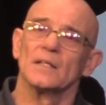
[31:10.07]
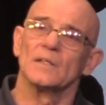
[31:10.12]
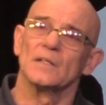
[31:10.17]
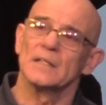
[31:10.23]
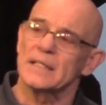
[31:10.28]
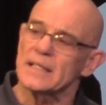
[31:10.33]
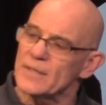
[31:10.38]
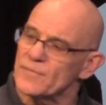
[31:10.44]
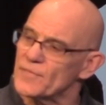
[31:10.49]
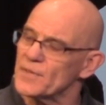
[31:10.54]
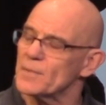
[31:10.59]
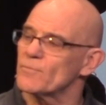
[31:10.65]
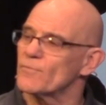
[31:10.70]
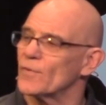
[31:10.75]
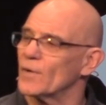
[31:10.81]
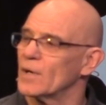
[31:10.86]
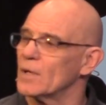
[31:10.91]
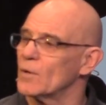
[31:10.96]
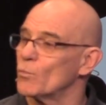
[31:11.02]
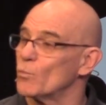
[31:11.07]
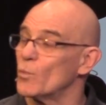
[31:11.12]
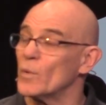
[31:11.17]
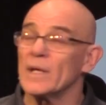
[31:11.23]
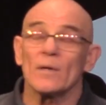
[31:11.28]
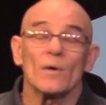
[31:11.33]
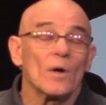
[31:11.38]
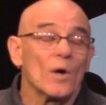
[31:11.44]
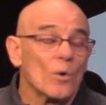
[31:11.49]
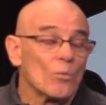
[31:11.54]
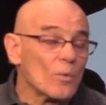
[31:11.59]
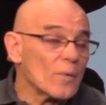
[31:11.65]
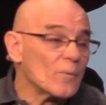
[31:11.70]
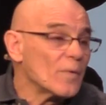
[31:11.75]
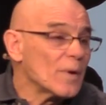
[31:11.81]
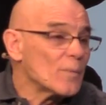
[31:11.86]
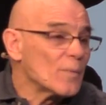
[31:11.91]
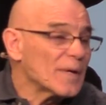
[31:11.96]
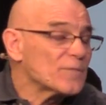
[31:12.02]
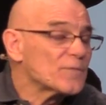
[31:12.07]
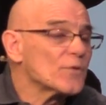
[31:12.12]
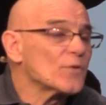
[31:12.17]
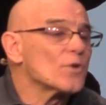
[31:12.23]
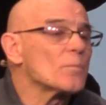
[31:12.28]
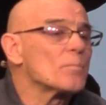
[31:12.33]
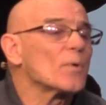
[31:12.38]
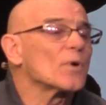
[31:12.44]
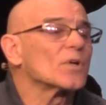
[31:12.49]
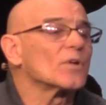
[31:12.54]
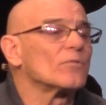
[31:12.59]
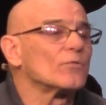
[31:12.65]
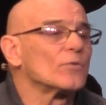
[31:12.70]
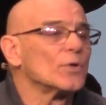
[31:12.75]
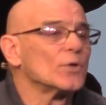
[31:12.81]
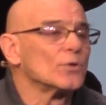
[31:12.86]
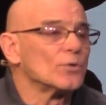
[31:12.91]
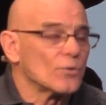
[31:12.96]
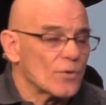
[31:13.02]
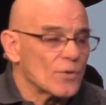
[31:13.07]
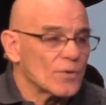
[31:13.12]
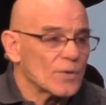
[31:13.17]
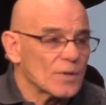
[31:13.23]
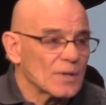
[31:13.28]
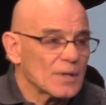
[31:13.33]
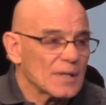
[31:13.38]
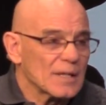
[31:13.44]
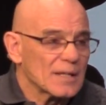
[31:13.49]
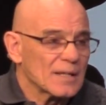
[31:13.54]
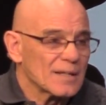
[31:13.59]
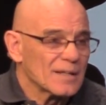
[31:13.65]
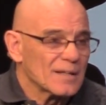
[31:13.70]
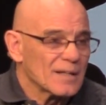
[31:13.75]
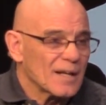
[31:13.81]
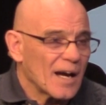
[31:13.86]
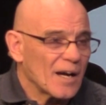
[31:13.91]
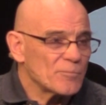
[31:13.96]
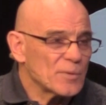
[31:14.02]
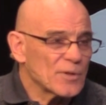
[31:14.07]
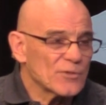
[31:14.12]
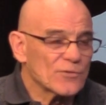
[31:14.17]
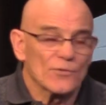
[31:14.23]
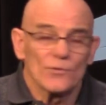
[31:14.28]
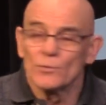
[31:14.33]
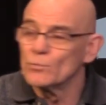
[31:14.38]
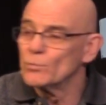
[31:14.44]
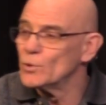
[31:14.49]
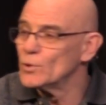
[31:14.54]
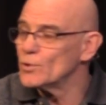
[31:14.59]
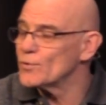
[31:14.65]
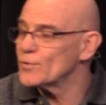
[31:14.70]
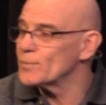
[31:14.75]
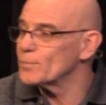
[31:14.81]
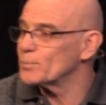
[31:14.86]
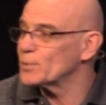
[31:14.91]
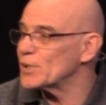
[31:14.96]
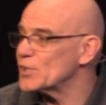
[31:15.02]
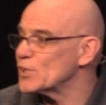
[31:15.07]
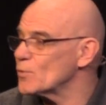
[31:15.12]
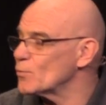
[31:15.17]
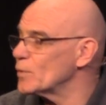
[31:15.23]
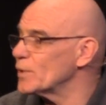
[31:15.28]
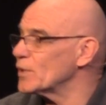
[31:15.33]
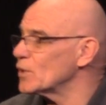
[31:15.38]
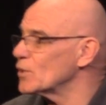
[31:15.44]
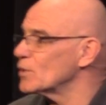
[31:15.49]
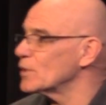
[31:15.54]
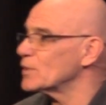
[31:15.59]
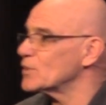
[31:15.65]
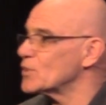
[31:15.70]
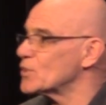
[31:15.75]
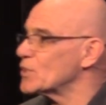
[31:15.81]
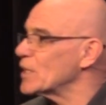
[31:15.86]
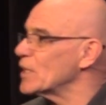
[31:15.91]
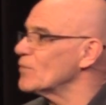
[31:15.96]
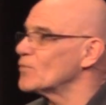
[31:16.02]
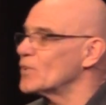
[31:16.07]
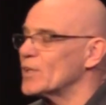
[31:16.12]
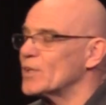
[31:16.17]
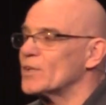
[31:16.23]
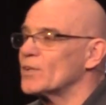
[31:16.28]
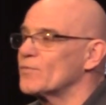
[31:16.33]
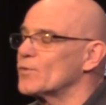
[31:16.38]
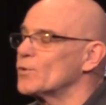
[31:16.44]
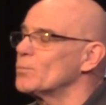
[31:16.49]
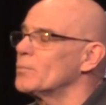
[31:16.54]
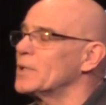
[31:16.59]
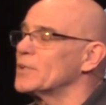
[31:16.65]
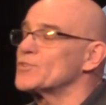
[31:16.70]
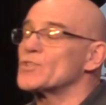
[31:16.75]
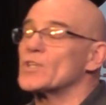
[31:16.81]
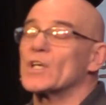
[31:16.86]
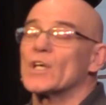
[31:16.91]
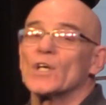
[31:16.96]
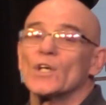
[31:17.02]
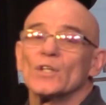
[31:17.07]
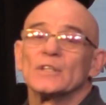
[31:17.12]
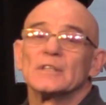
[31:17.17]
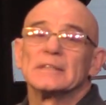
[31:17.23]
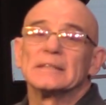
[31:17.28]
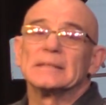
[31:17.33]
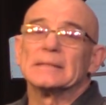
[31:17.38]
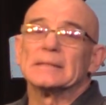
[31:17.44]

Leave them for we when we went through the book of Ruth, I've been through Ruth preaching with you, and Steve did it a few months ago.